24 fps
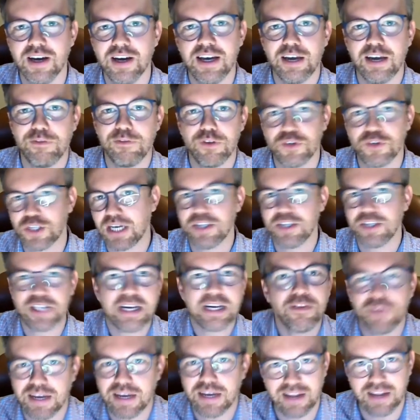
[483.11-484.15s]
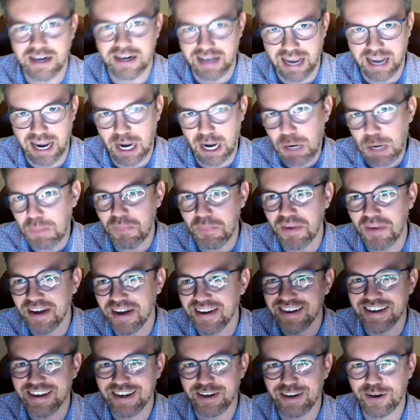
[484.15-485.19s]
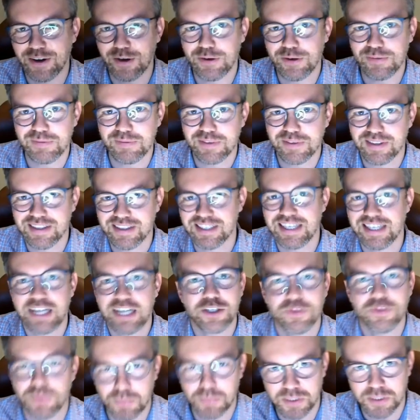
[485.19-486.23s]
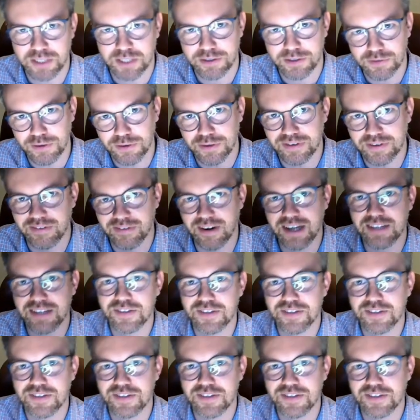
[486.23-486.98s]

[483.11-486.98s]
If you change anything in that game, you know, this agent would be screwed, right?